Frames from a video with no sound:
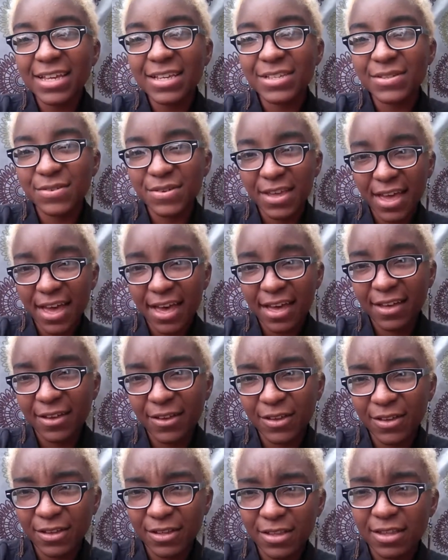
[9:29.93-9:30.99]
So yeah,
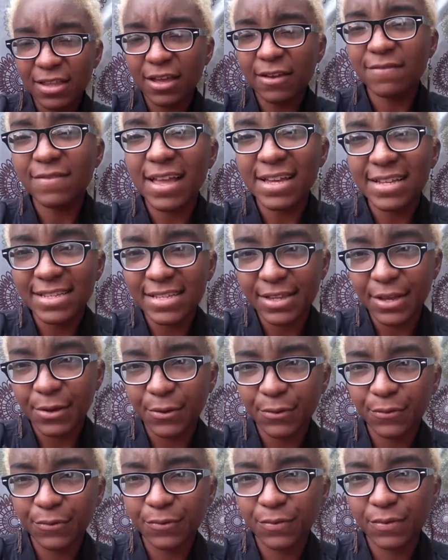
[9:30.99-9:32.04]
love
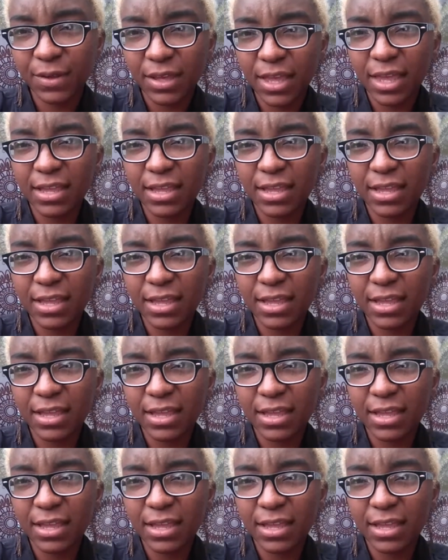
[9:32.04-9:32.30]
thyself.